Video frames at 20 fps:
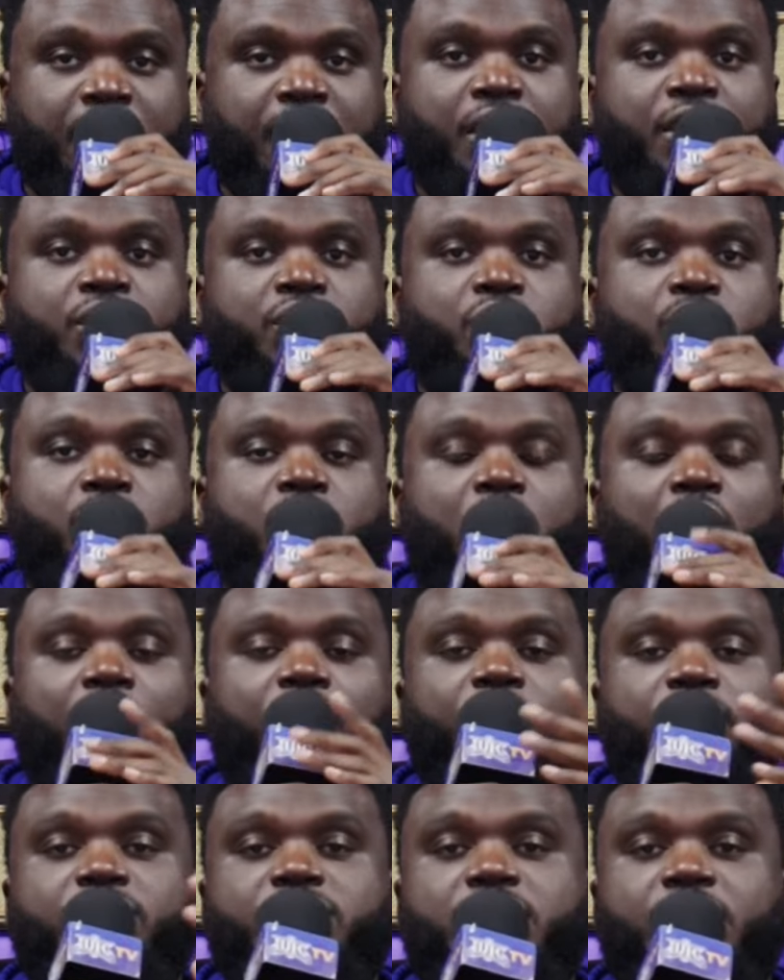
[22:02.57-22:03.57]
You calling
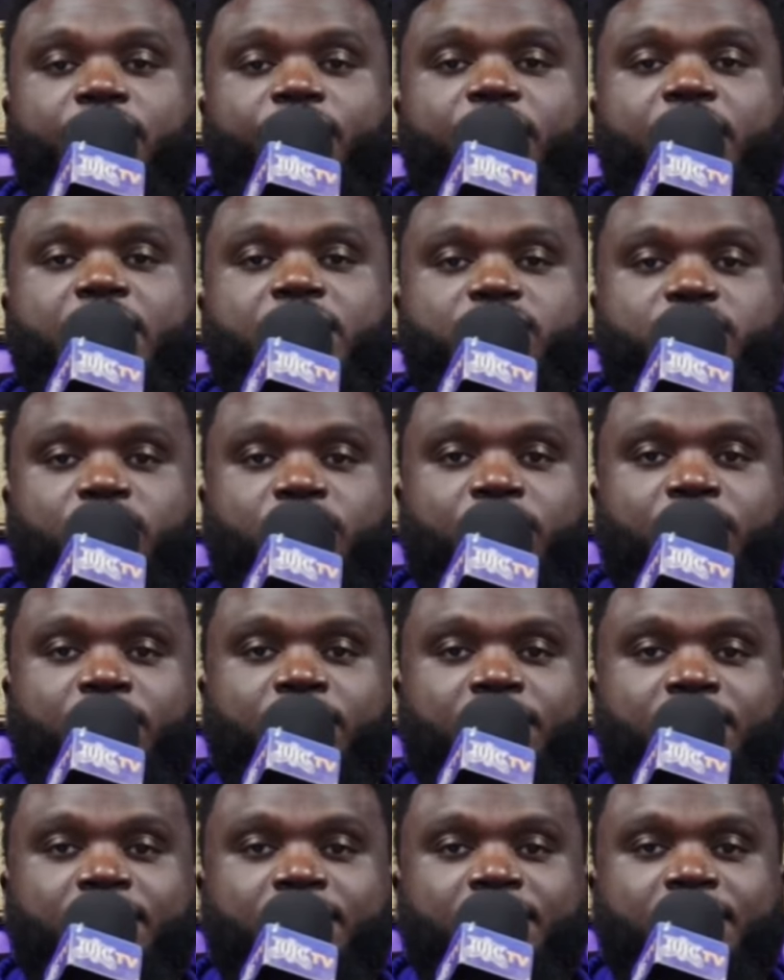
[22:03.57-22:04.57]
yourself Israel,
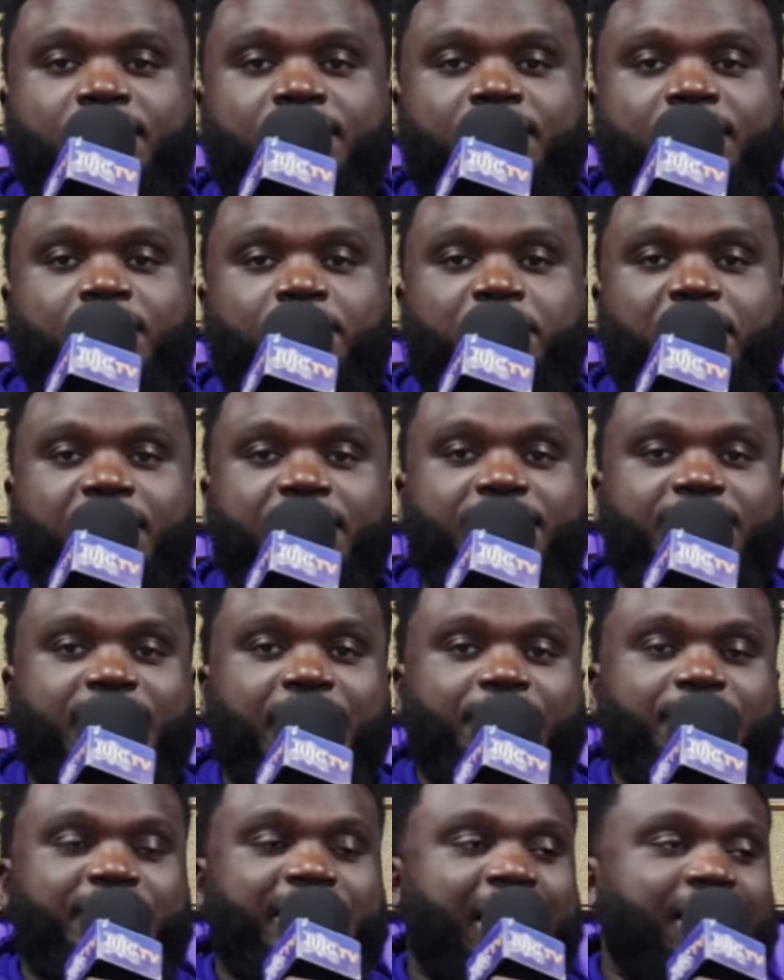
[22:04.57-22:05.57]
but
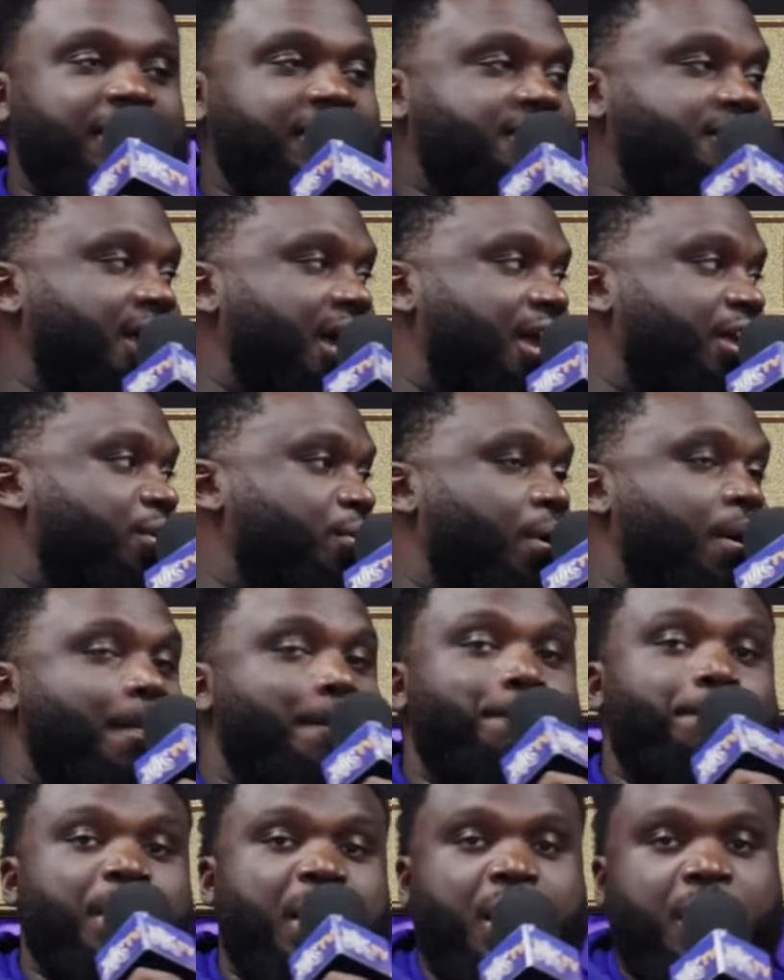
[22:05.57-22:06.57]
deep down inside you a
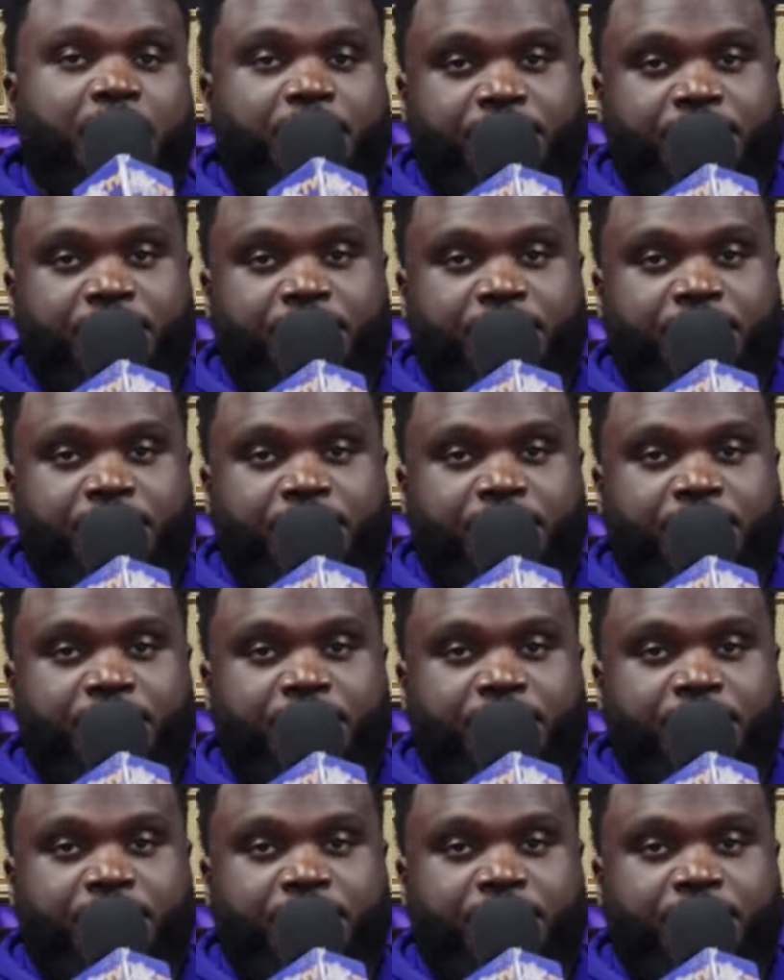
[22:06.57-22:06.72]
bum.